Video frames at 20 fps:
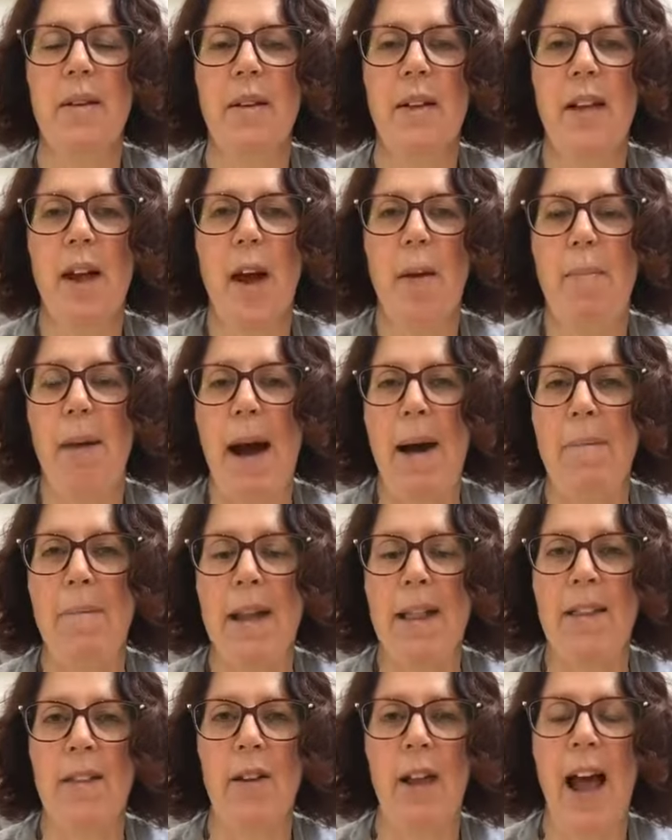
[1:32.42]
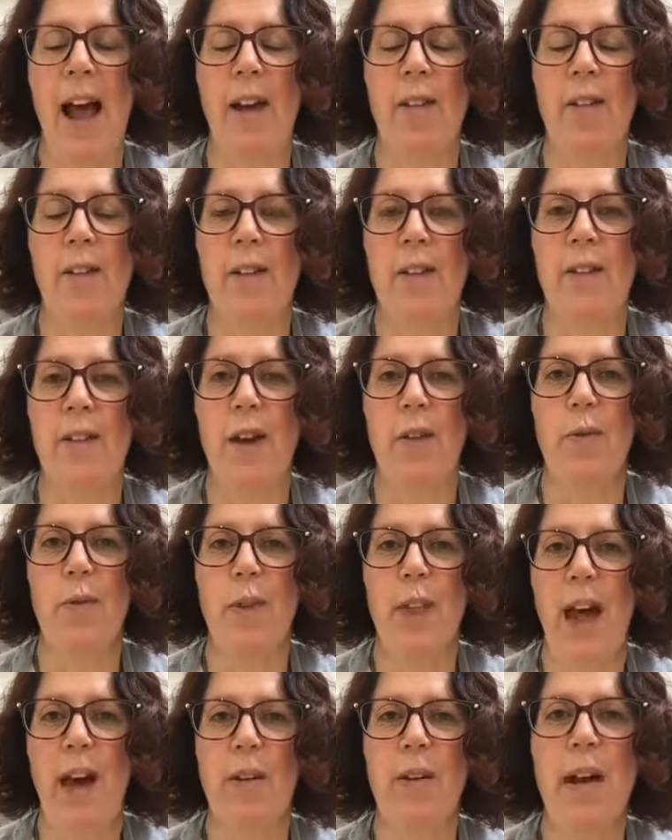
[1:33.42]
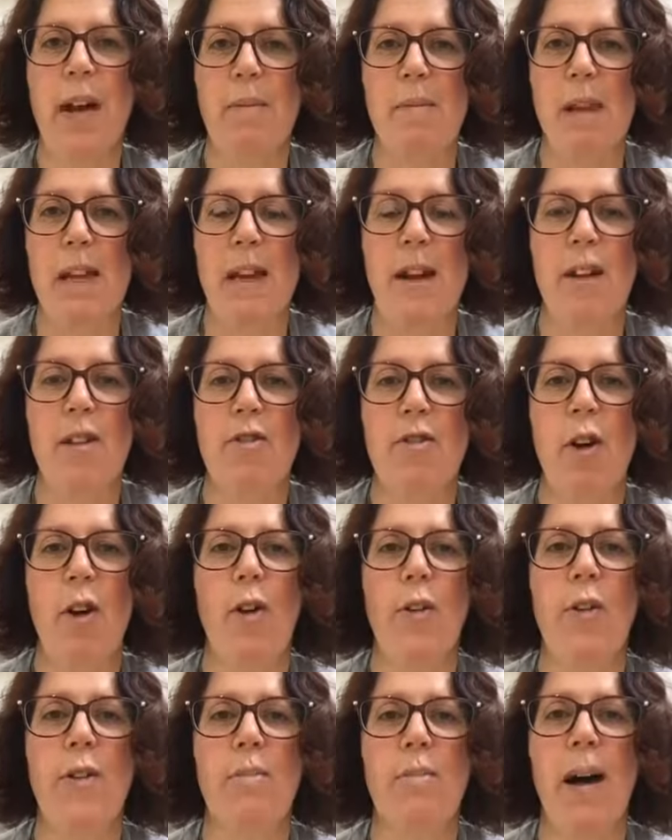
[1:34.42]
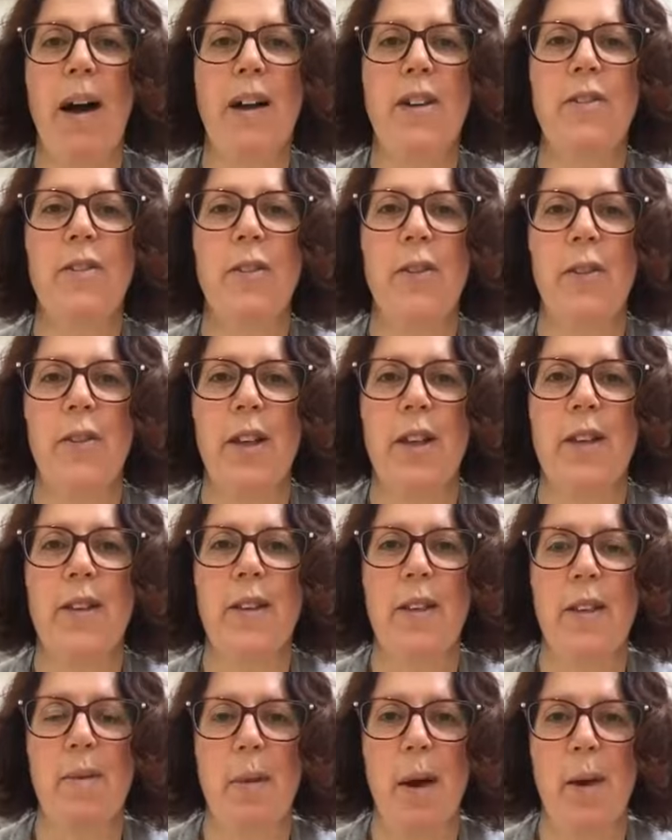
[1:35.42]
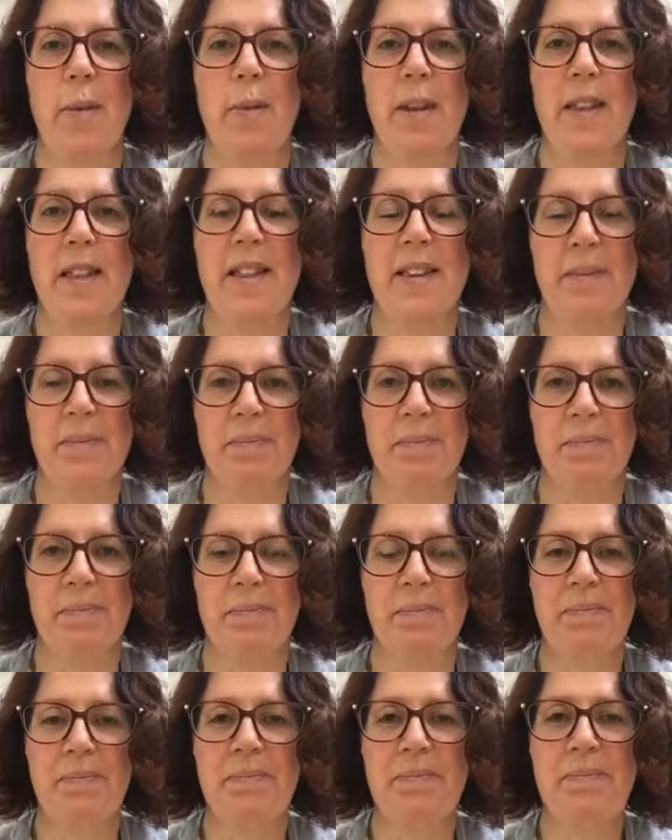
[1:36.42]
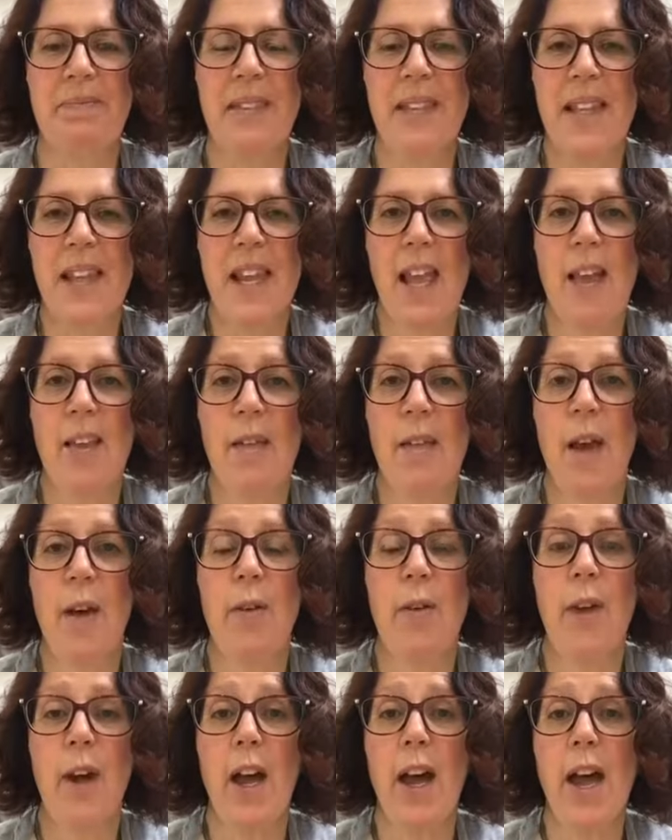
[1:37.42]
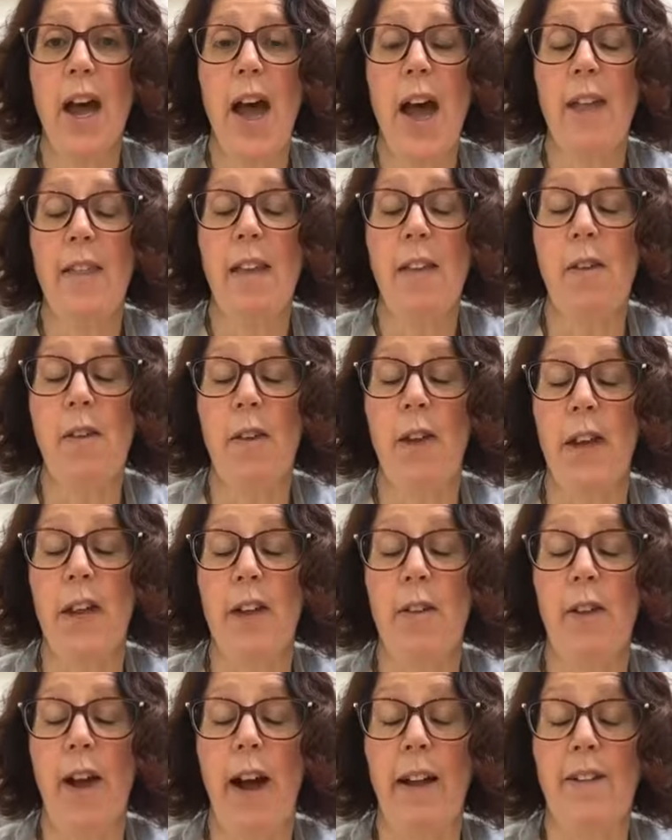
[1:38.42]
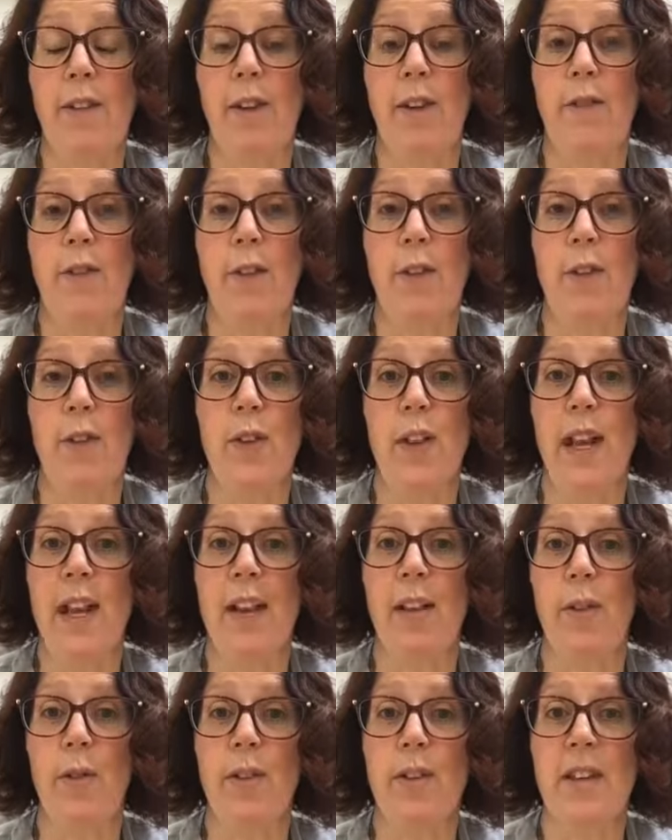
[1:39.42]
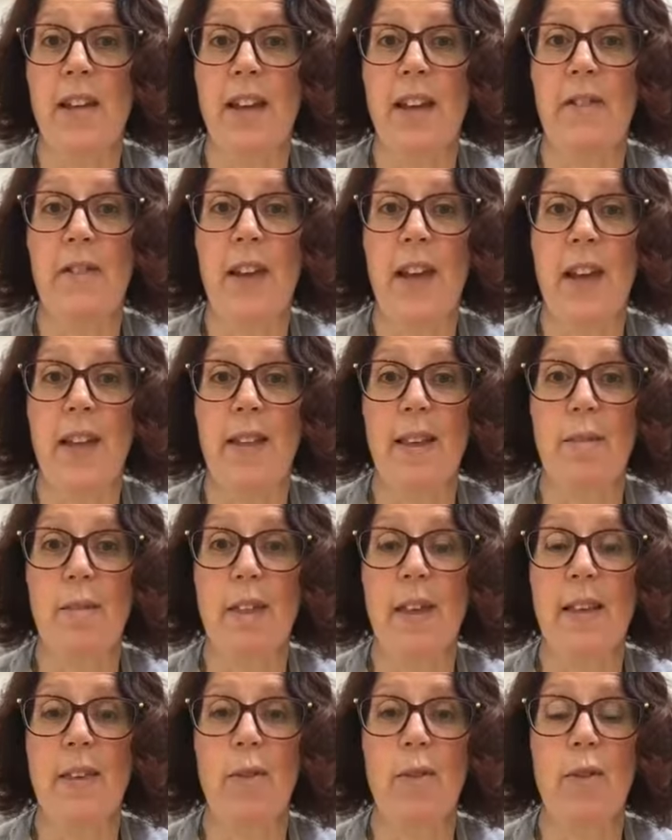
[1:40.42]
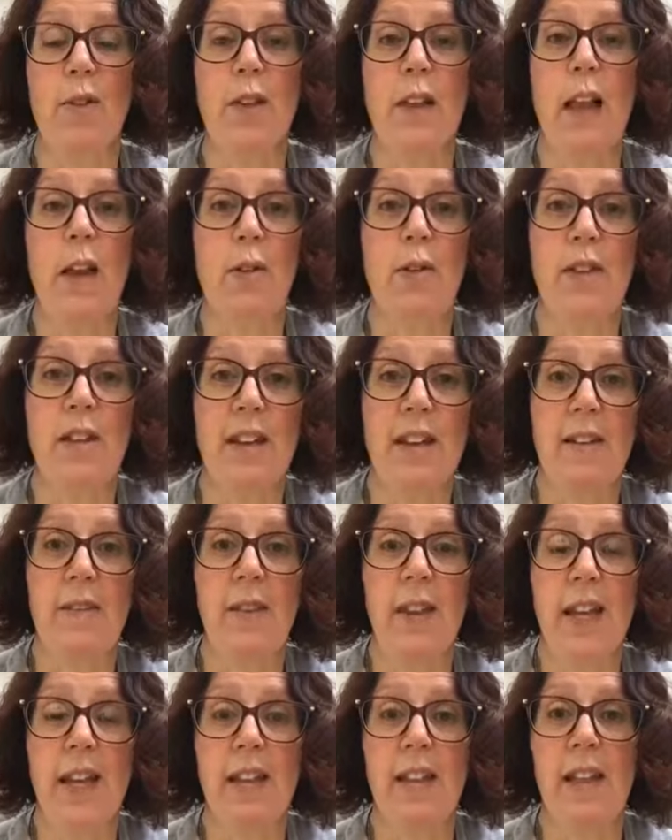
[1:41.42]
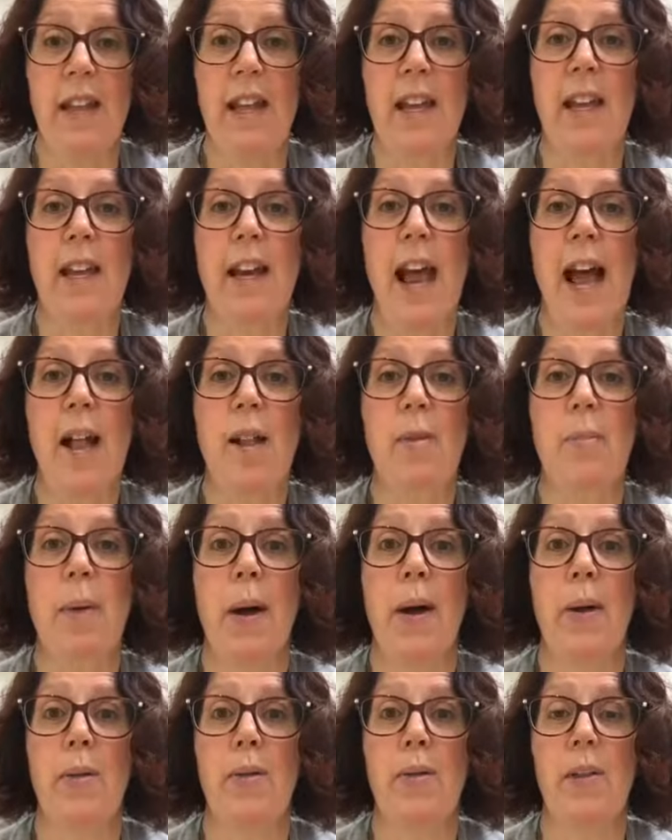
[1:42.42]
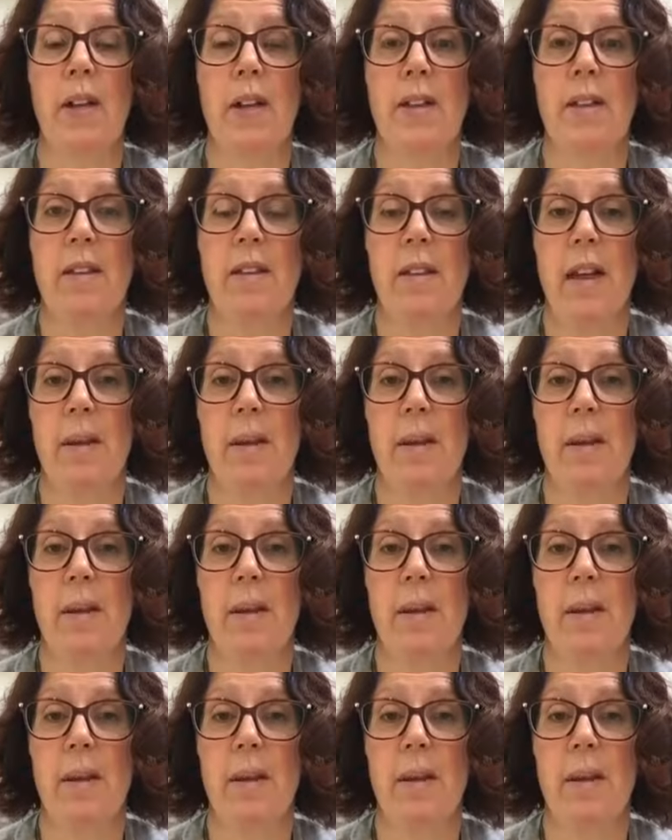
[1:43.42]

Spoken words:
about mental health and stuff without coming across mindfulness at the moment. So the other thing, I don't know if you've seen on TV, is some of this sort of slow TV, the canal boat that's